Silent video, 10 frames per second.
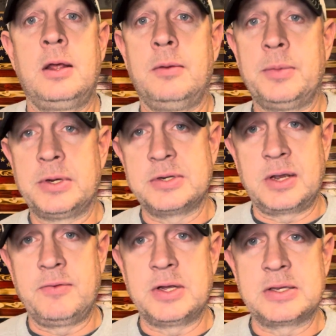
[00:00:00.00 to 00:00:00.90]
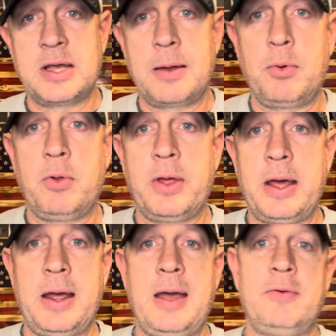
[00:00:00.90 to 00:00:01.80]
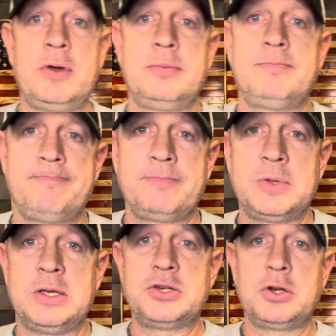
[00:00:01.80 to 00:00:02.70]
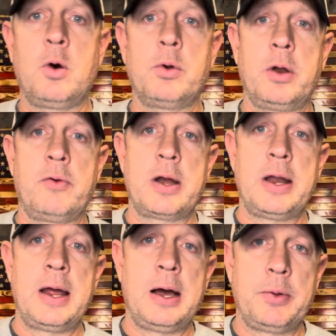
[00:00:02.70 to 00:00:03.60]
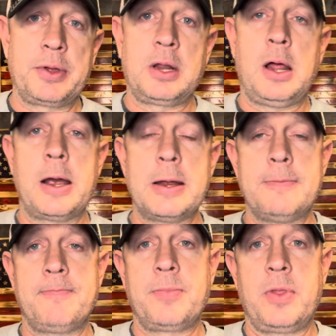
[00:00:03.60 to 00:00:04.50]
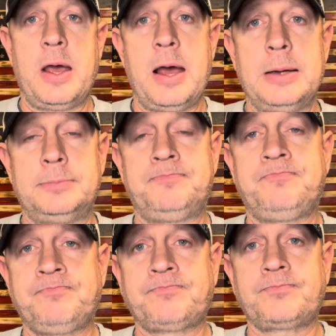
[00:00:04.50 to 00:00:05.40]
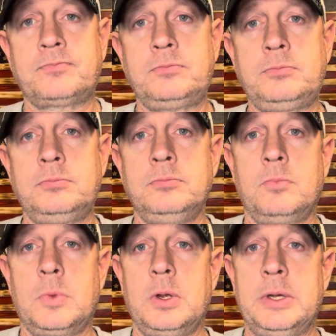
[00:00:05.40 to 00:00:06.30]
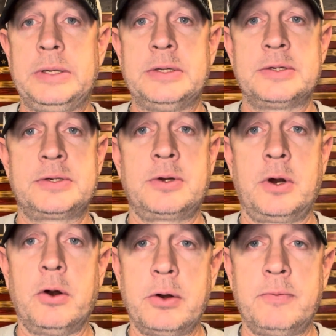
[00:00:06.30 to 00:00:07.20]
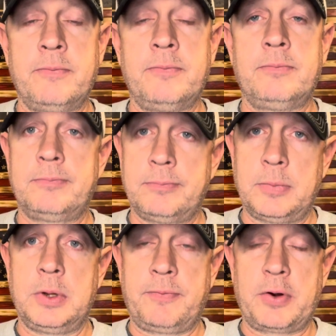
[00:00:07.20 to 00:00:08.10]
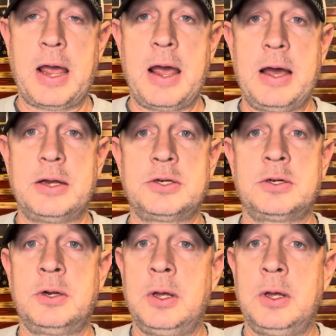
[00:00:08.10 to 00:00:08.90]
Let me just give you an example of that. I have a issue going on right now with a client that is hurting for cash.